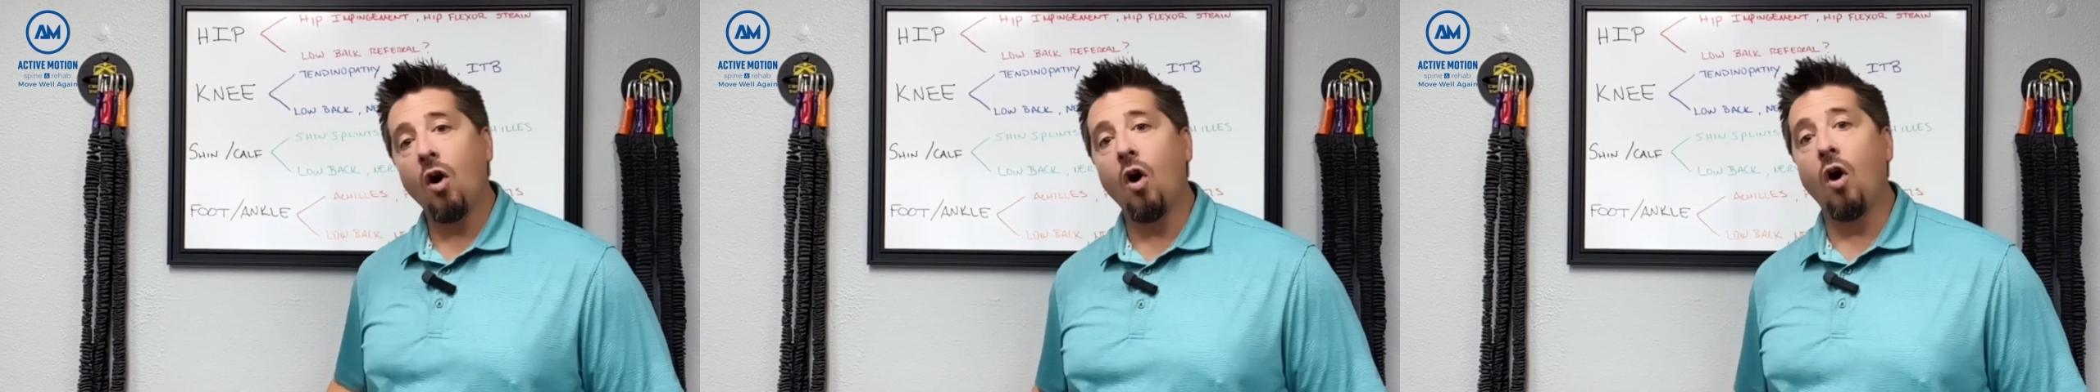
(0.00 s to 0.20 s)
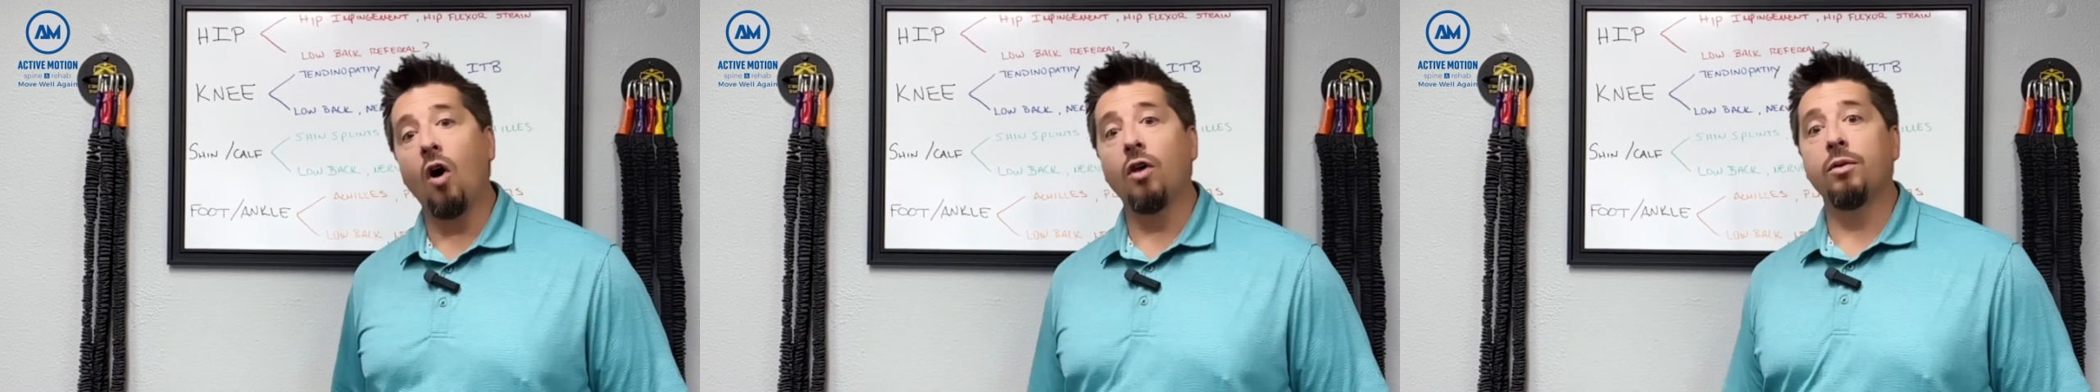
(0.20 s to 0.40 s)

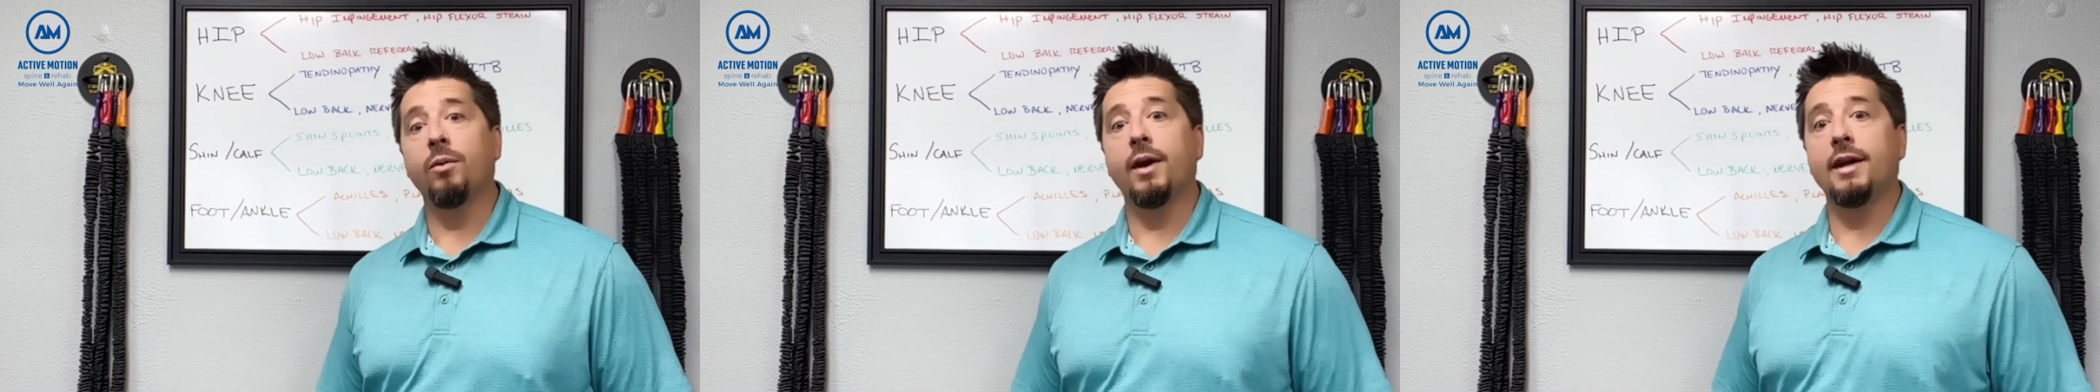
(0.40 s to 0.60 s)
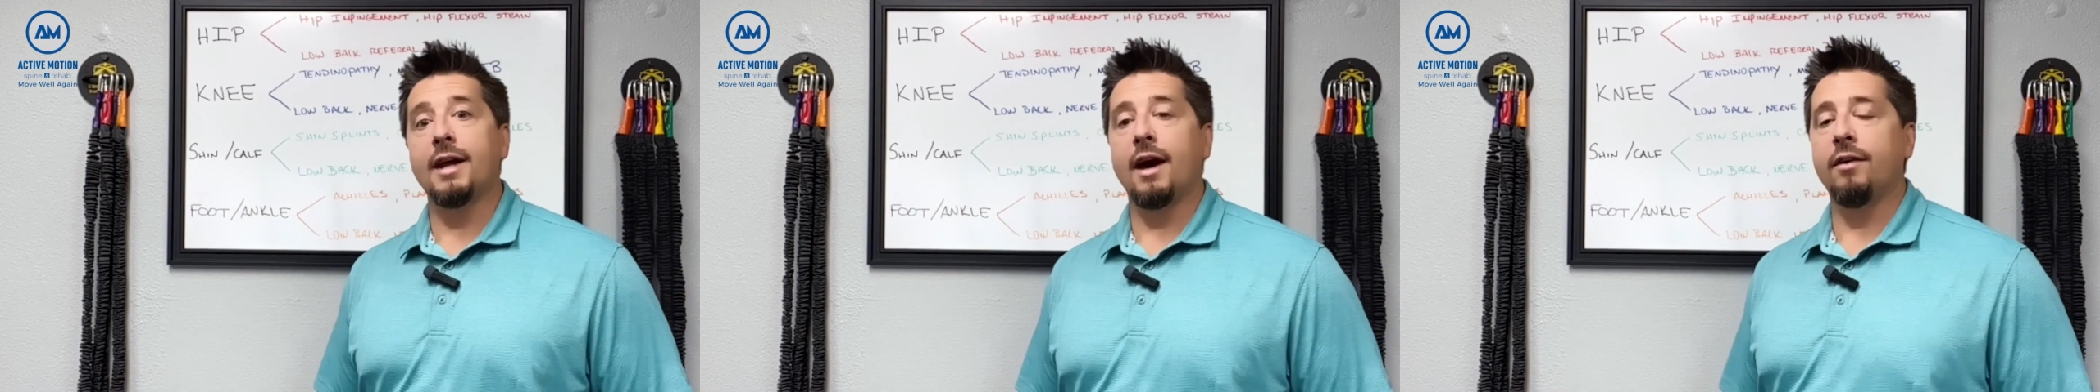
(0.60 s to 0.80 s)
all the
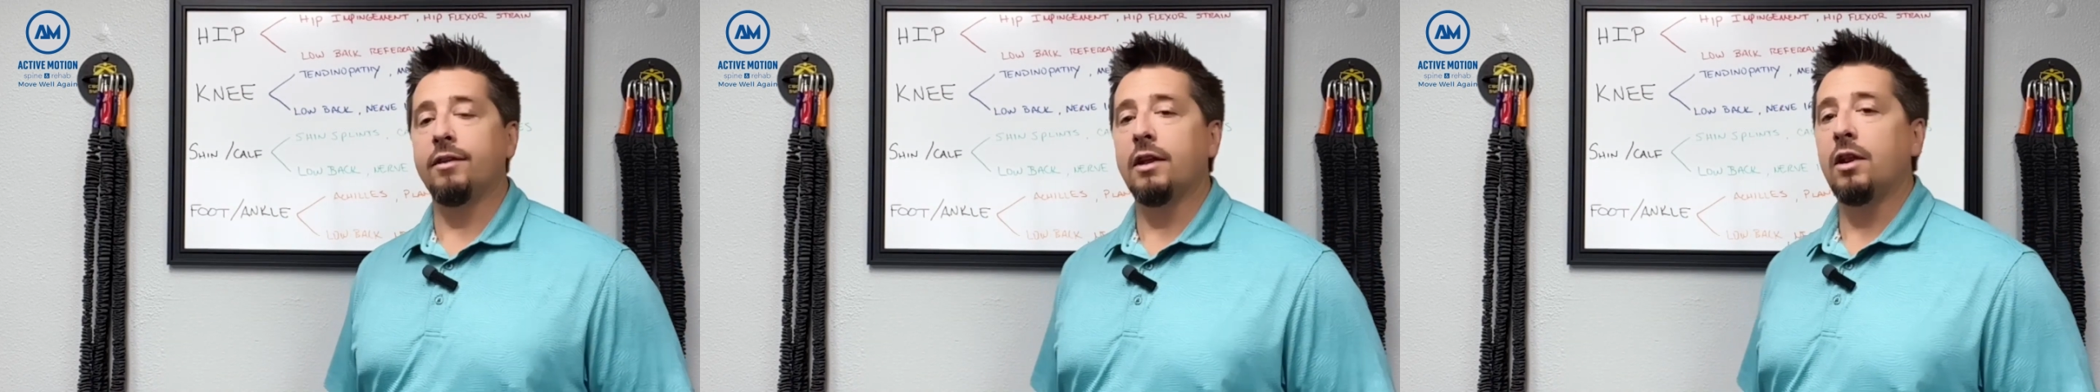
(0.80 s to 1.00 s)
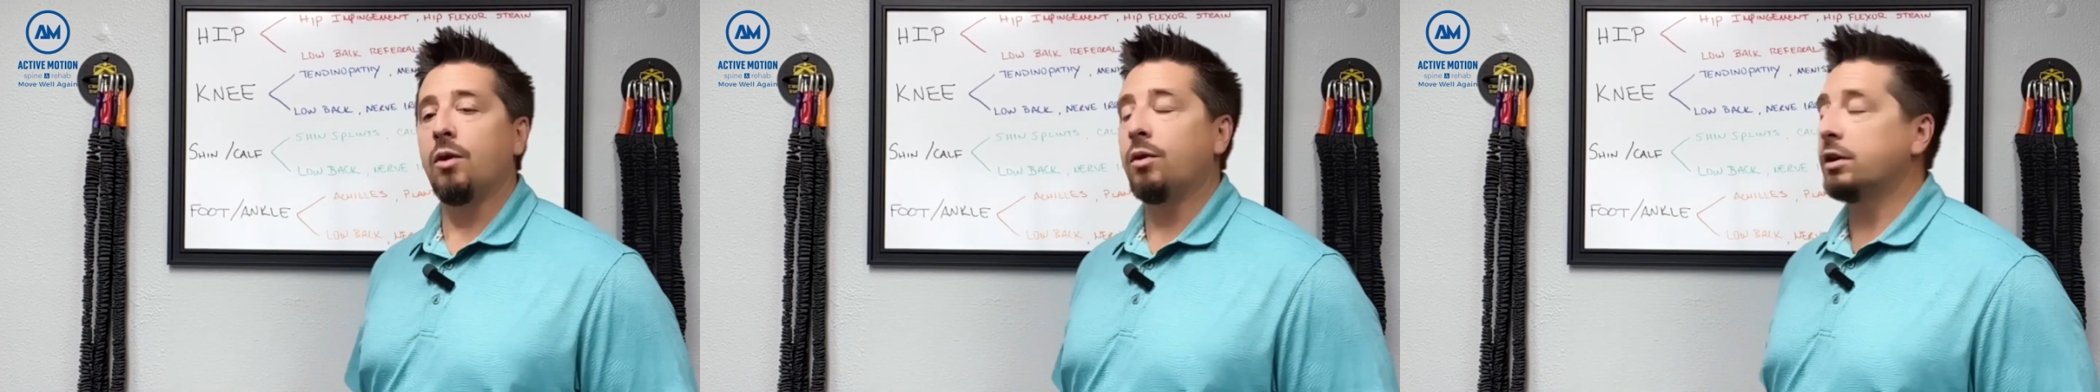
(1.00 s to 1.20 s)
way down the
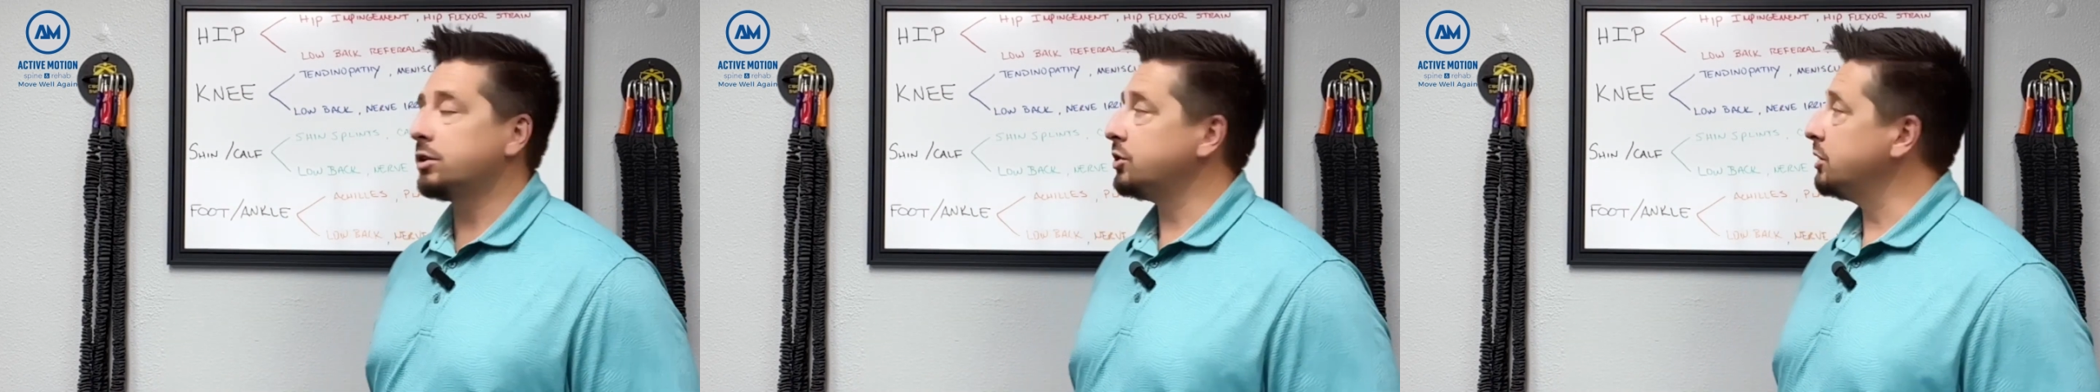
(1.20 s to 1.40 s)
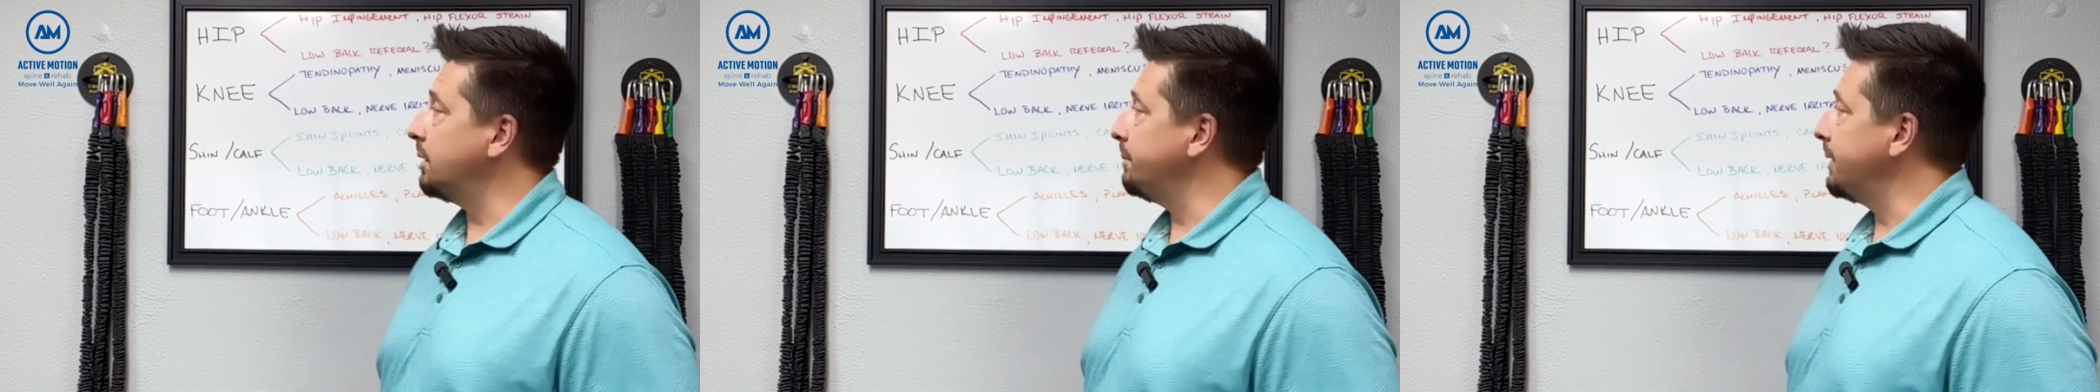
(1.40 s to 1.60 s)
lower
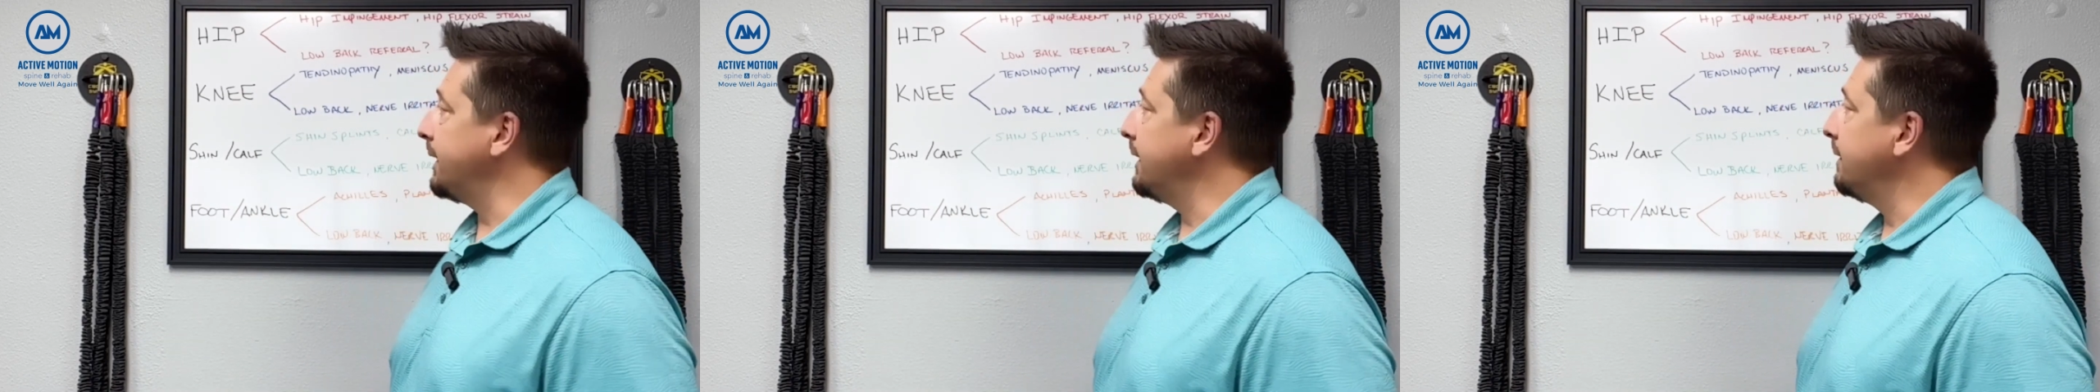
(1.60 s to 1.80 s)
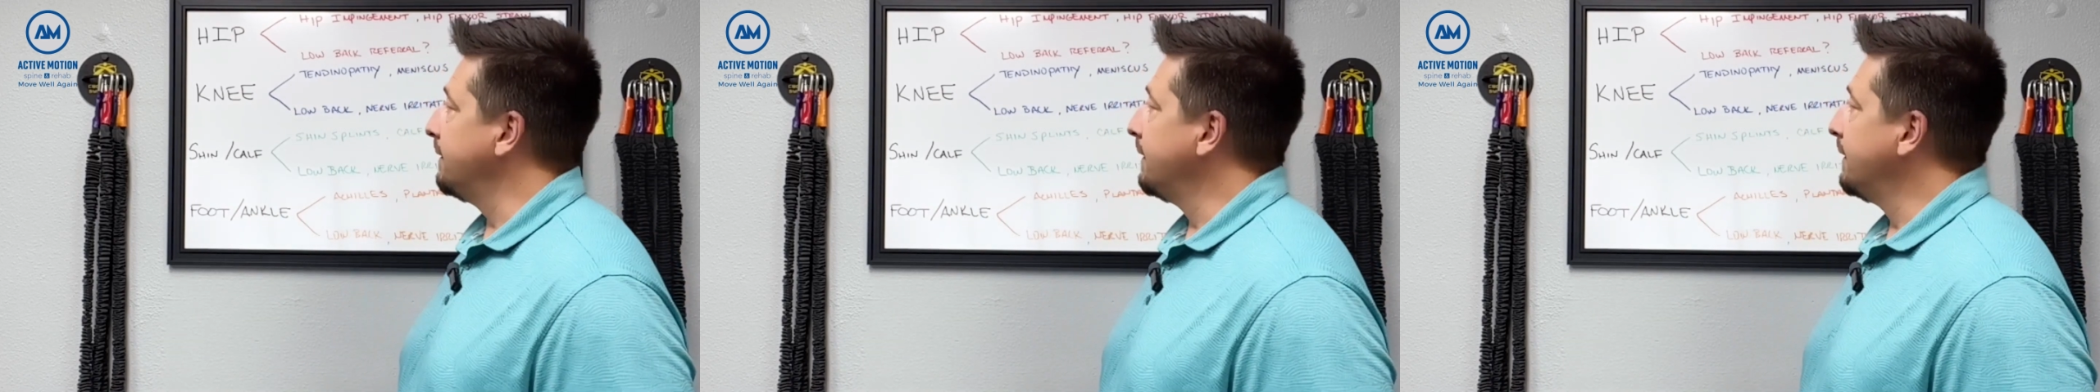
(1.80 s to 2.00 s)
extremity.